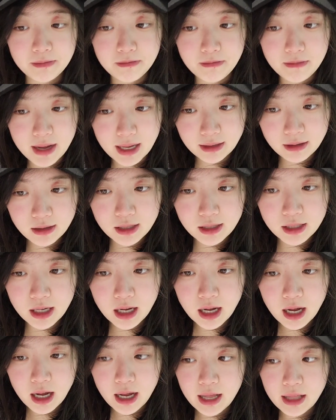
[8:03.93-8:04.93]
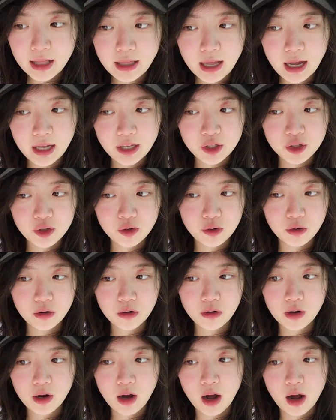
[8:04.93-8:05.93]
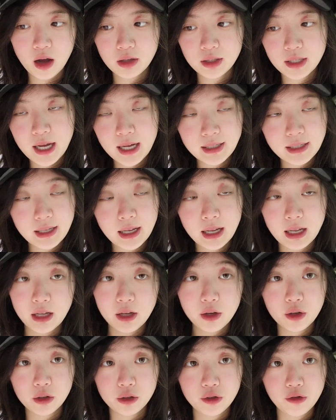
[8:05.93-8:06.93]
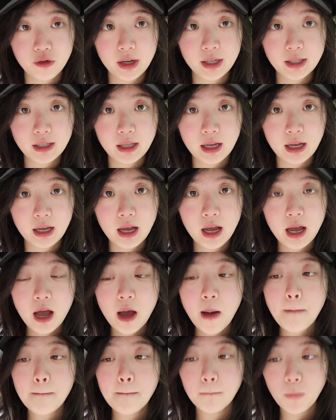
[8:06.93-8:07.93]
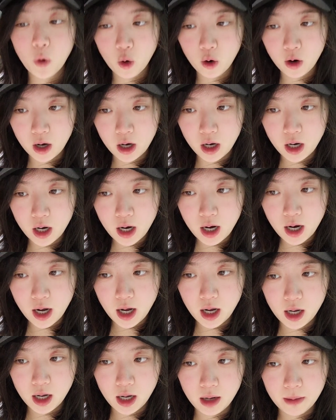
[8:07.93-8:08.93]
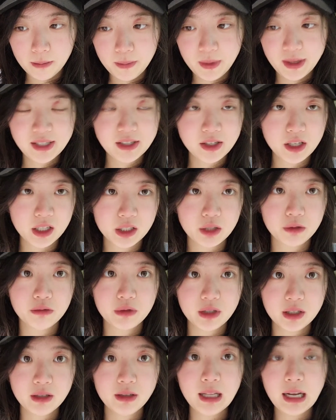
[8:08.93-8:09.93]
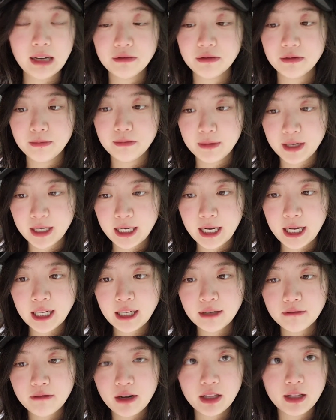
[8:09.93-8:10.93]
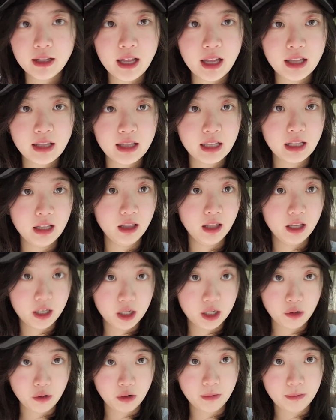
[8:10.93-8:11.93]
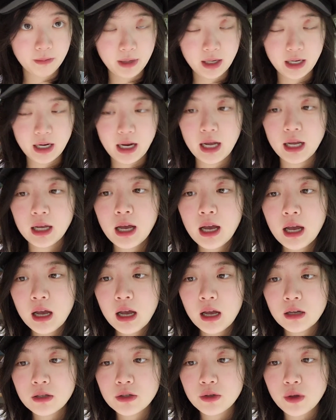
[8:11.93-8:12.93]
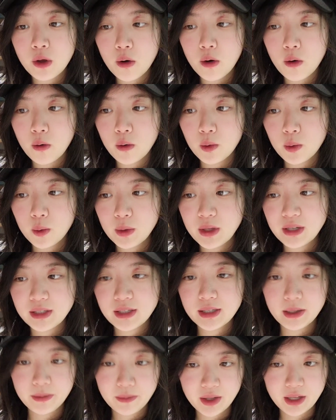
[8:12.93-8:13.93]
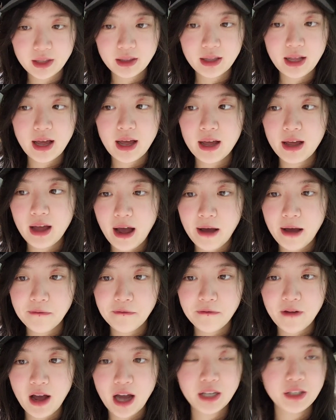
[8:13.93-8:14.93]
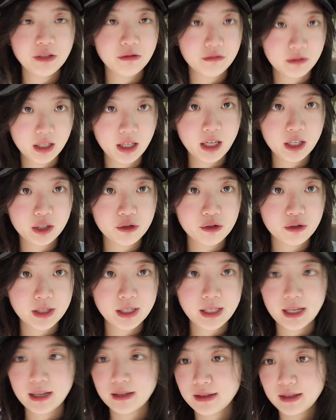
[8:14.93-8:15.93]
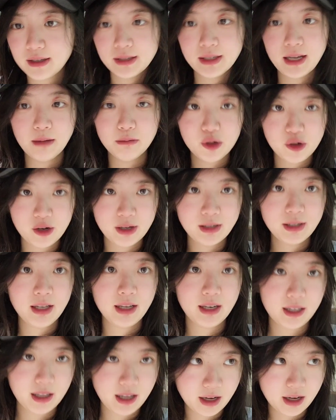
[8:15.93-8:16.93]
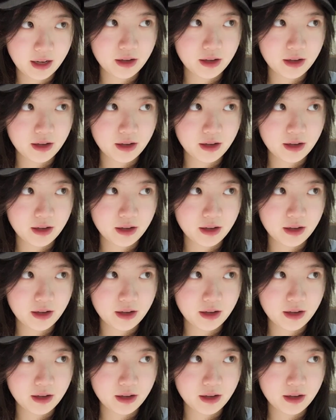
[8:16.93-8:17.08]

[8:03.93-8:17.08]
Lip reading: meant in that historical context, and he could translate more based on the real life meaning rather than the literal meaning. So this is something that I find really interesting, since I'm translating